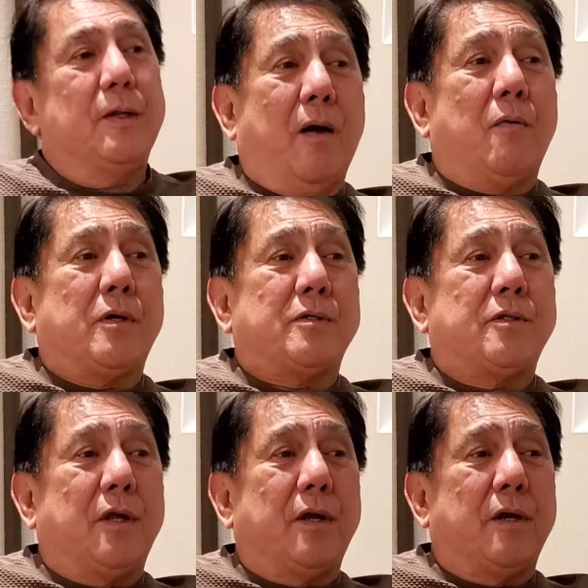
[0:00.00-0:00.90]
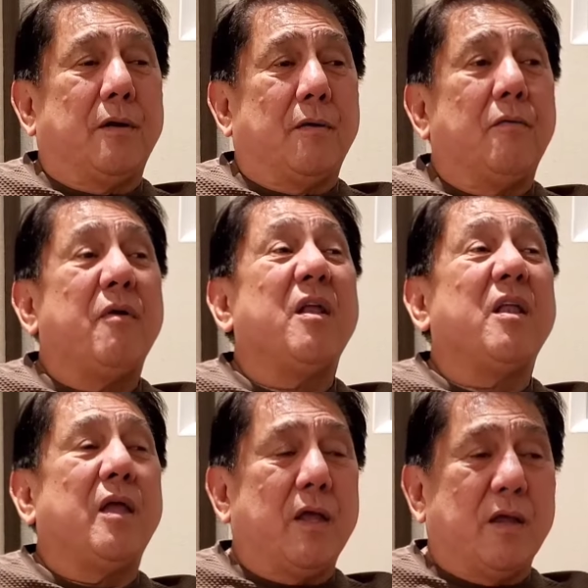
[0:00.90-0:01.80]
I was there
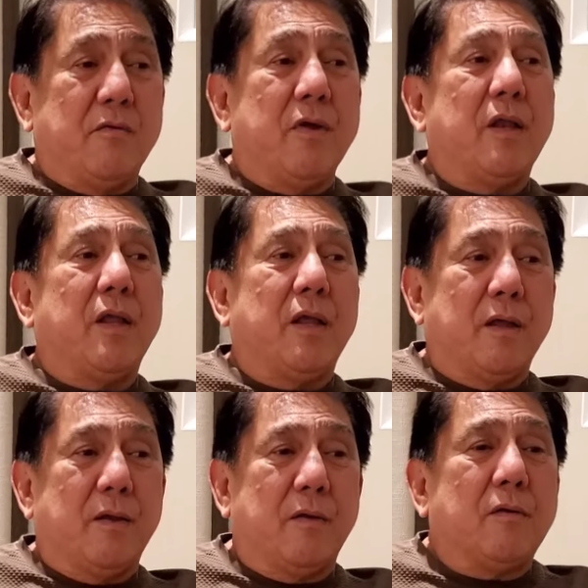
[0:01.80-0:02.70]
really really